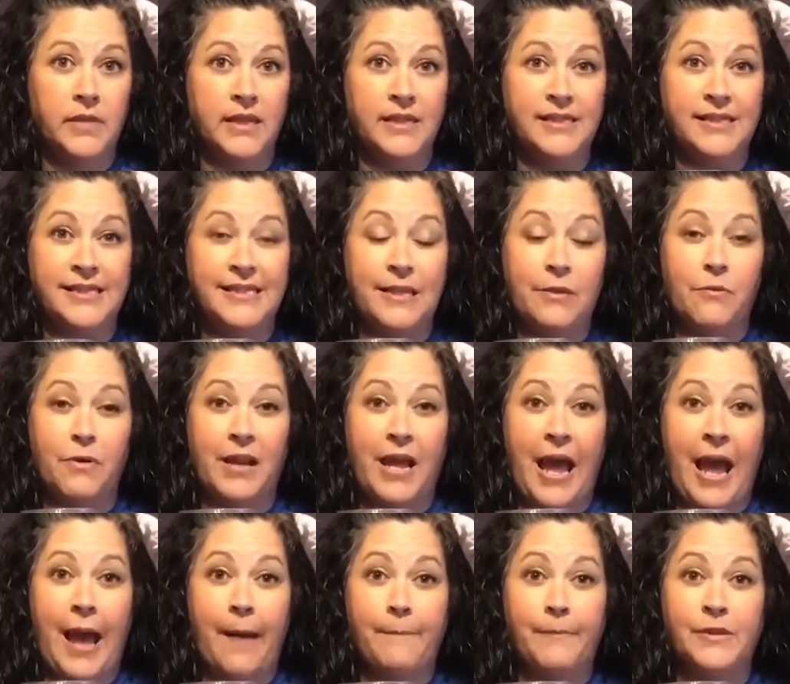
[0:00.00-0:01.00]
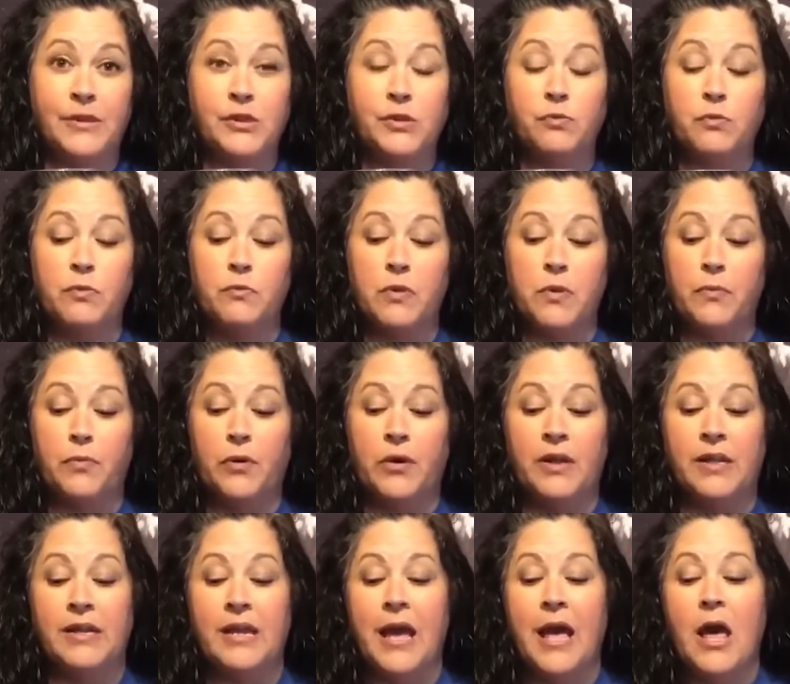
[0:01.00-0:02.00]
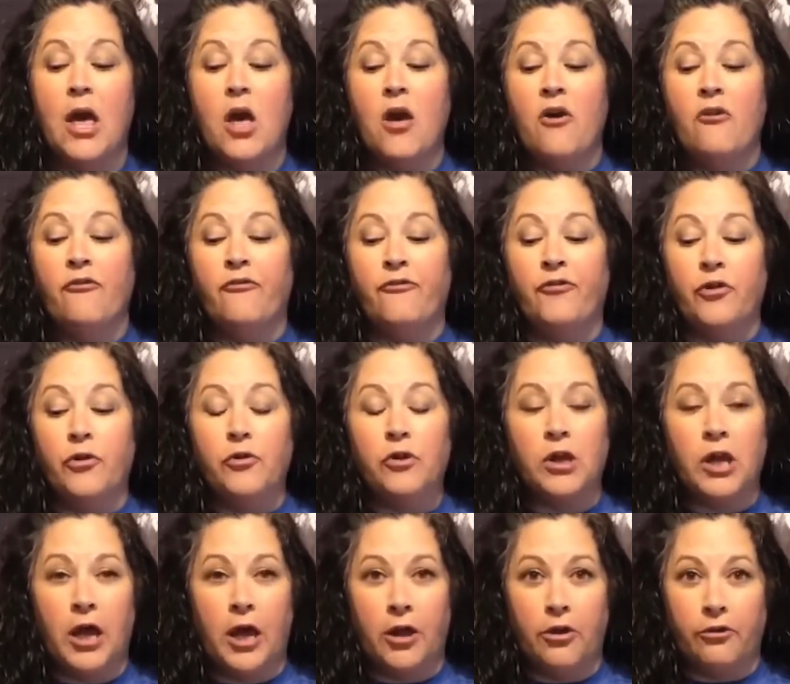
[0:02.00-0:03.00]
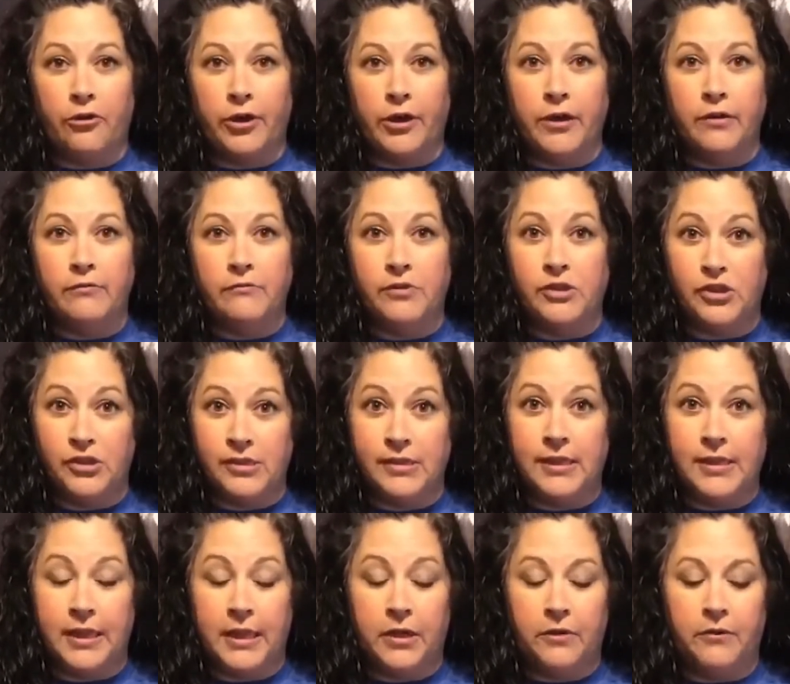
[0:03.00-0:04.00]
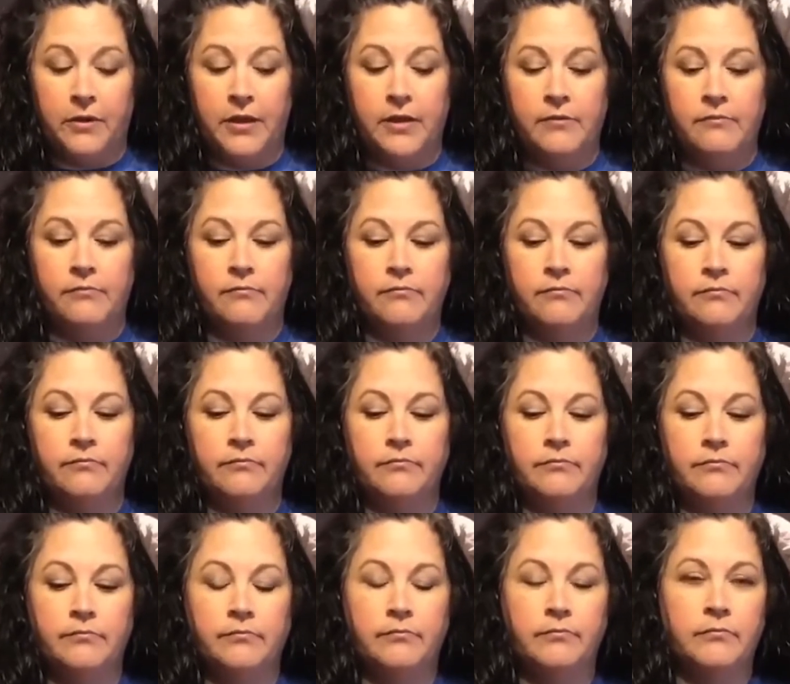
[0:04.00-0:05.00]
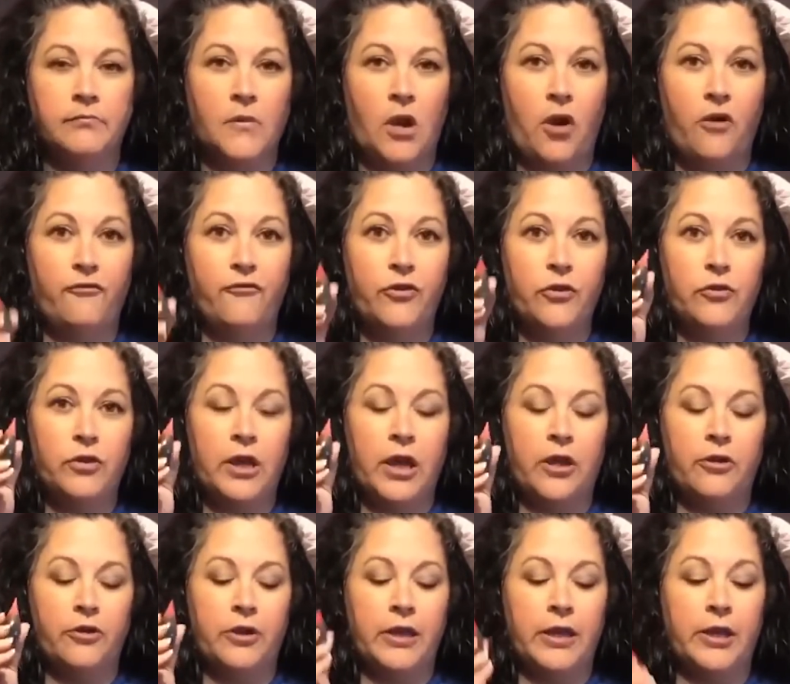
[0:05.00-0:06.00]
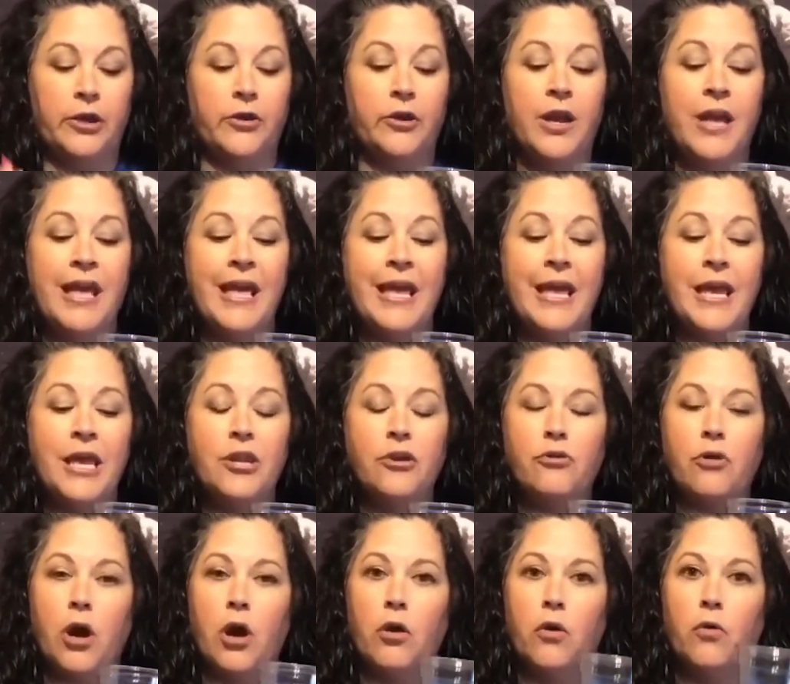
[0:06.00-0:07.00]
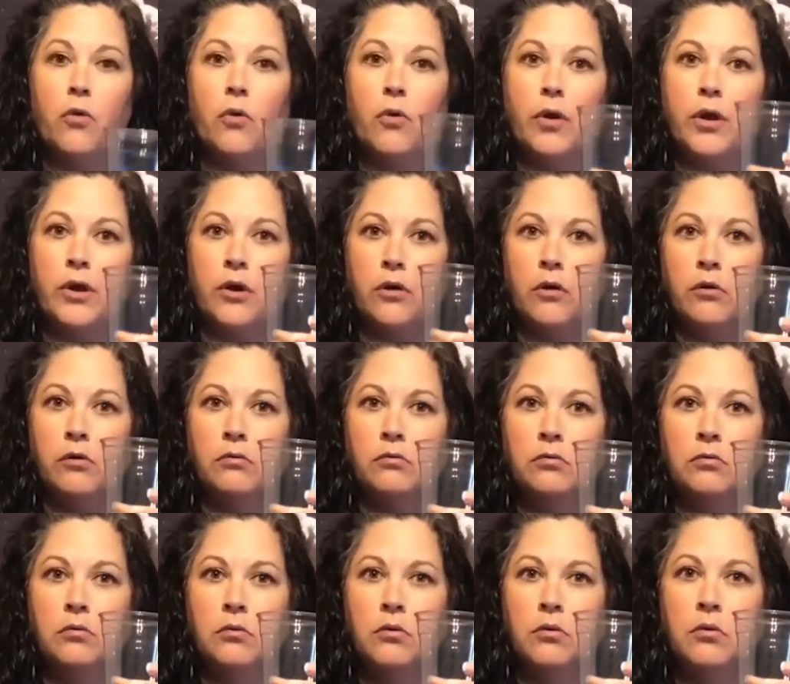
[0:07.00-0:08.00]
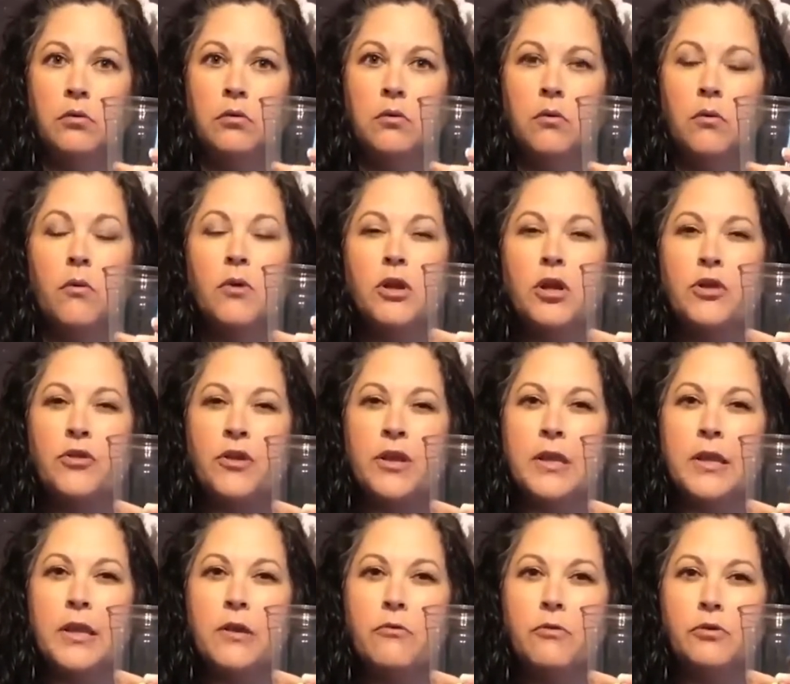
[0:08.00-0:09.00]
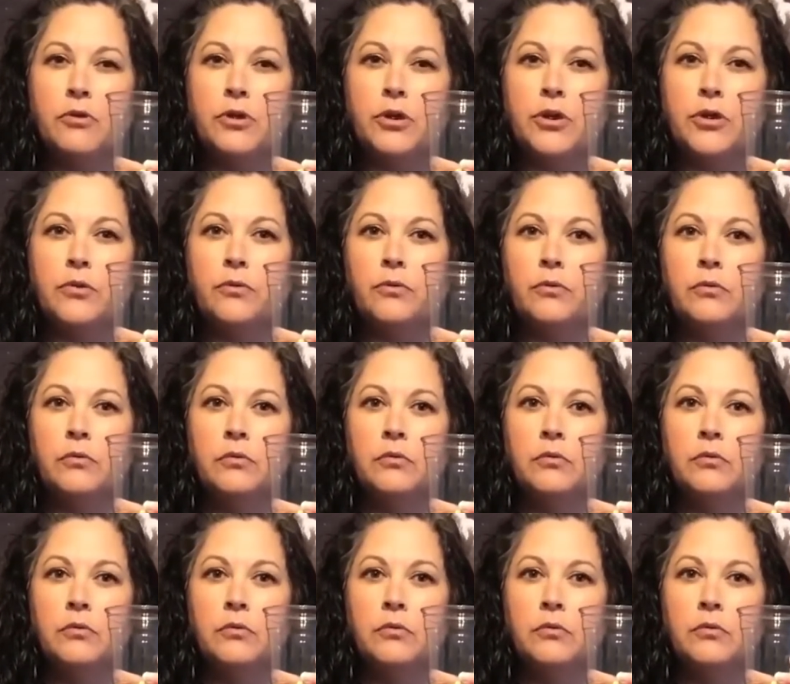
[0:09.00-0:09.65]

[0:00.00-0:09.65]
and see what happens when we put food coloring, which is the liquid, our food coloring here, into our oil. What do you think it will do?